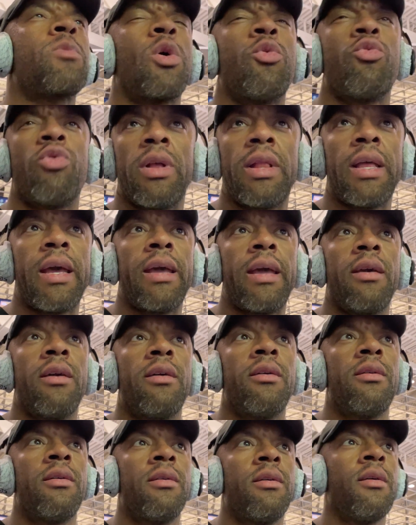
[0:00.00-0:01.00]
Really
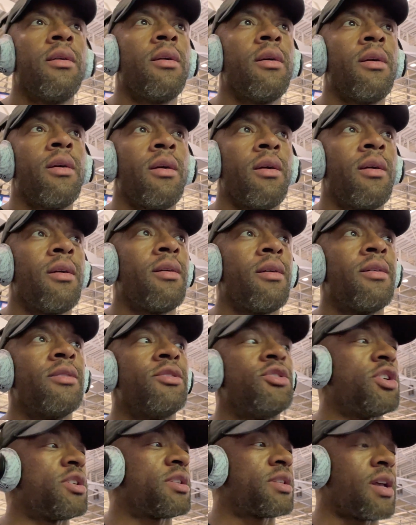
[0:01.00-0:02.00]

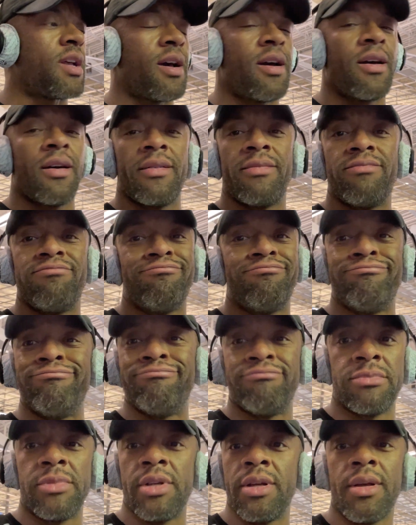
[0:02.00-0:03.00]
just
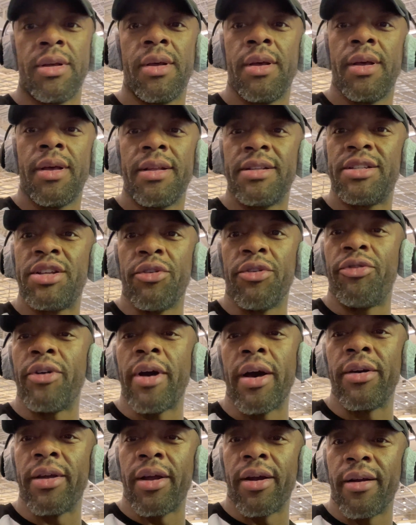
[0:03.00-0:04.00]
till
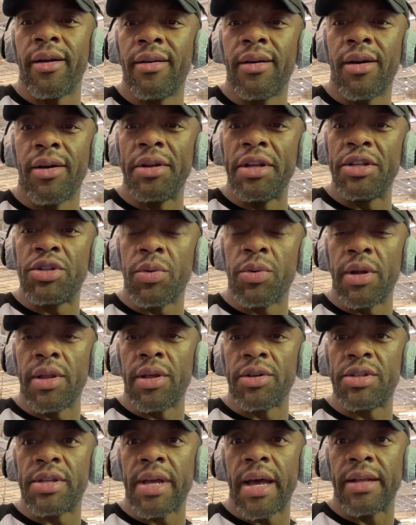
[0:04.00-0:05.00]
failure on each one of
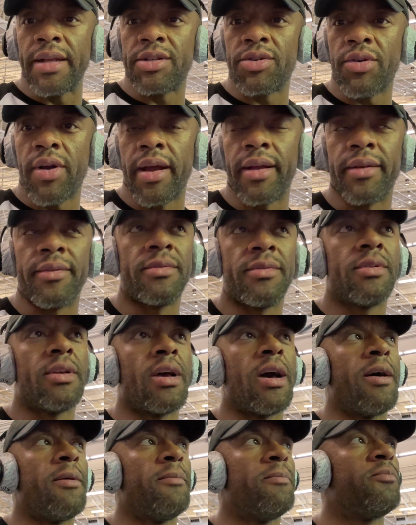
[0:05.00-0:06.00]
those sets, right?
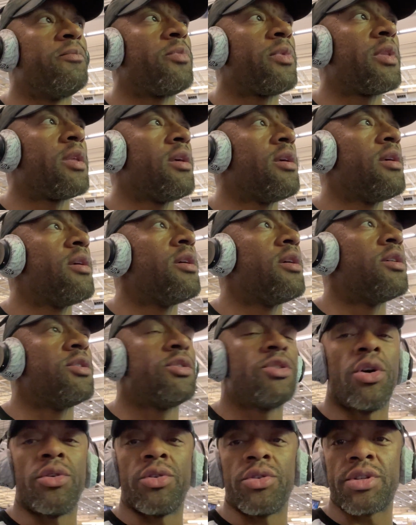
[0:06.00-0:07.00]

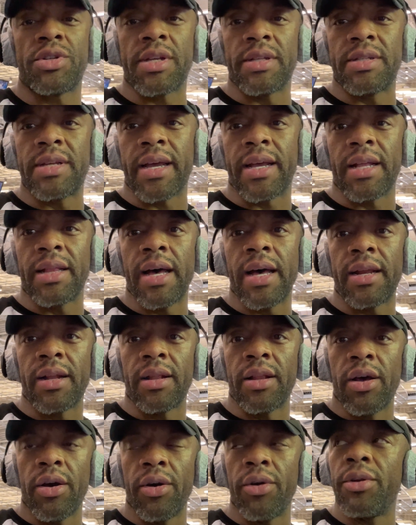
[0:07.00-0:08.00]
Shoulders can take a lot
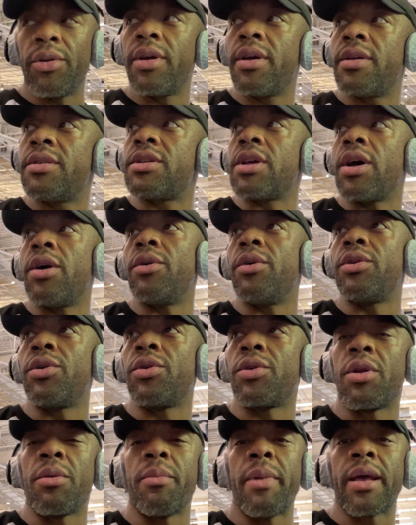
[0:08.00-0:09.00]
of load, so in
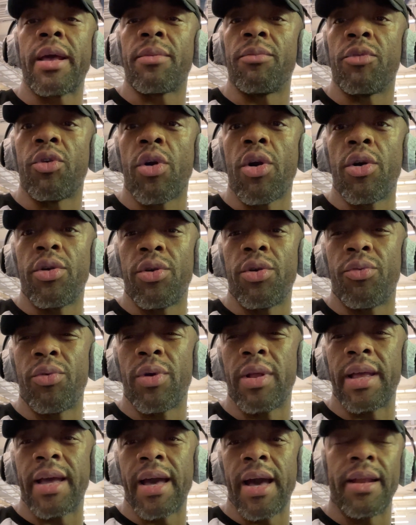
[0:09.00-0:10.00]
order to make them grow, you
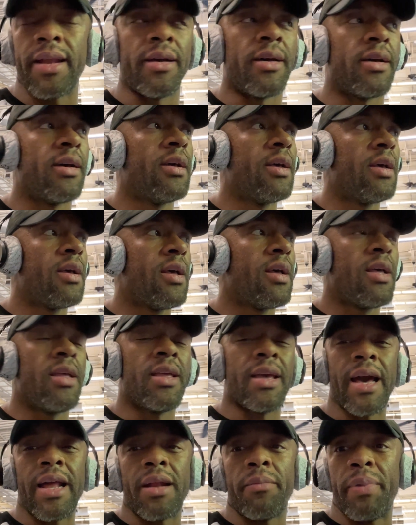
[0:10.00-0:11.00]
really gotta
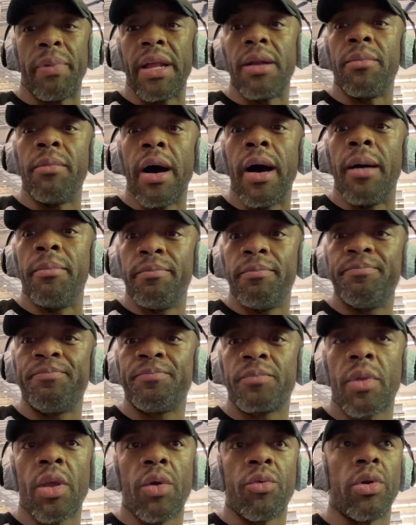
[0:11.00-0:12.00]
beat them up
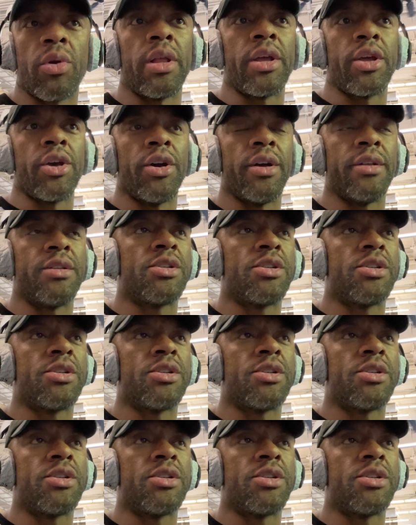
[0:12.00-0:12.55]
really good.